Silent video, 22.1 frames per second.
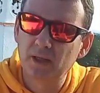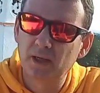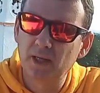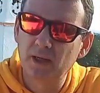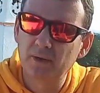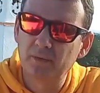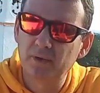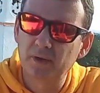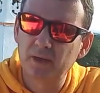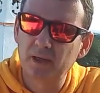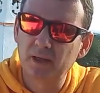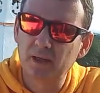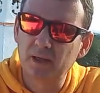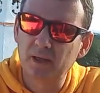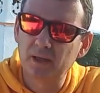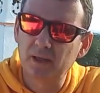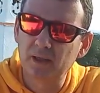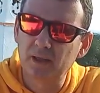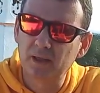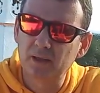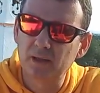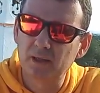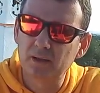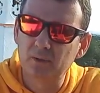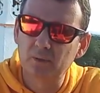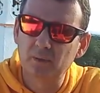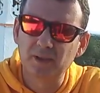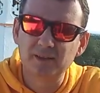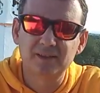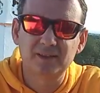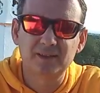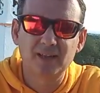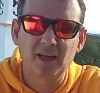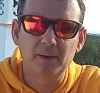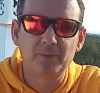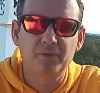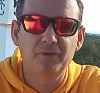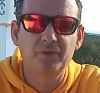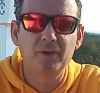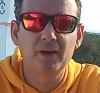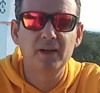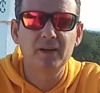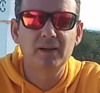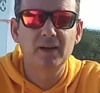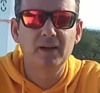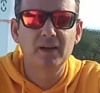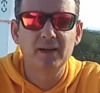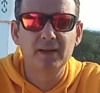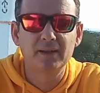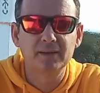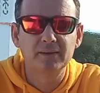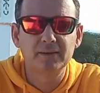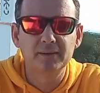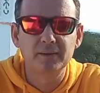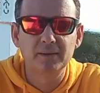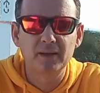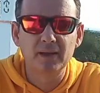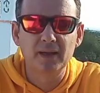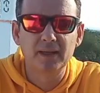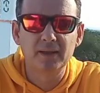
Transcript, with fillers: give a one step further and